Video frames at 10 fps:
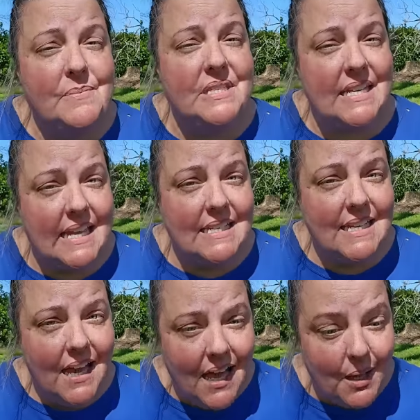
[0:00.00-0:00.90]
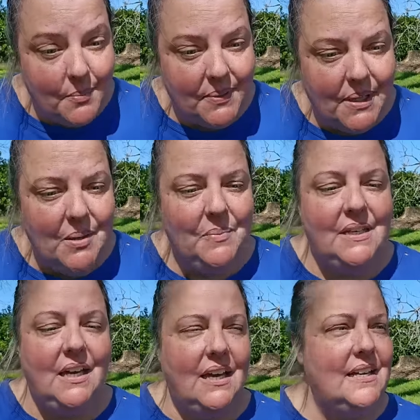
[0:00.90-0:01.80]
standing up
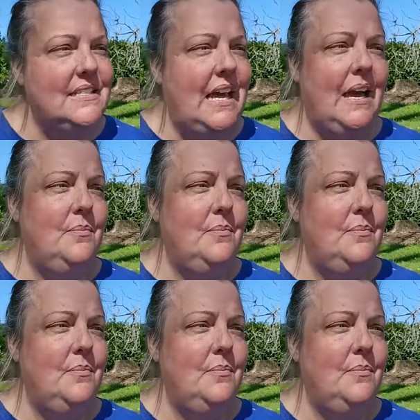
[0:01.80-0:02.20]
because